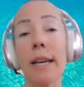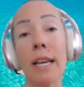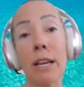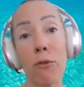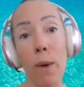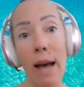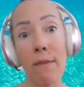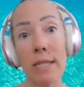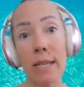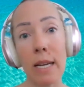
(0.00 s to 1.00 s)
If you have a
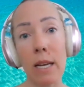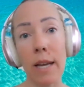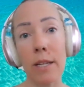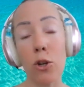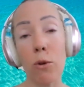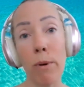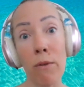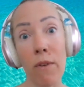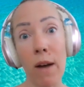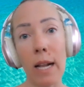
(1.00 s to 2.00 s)
second line in your
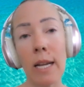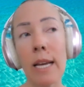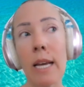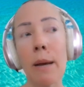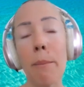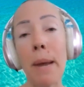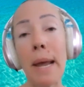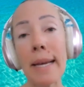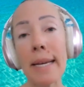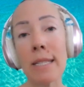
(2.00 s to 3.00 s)
profile,
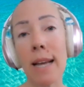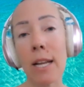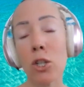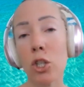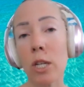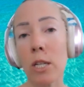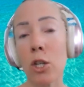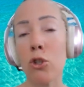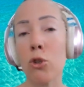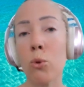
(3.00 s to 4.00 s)
pay attention
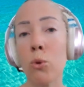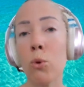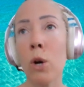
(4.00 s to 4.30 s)
to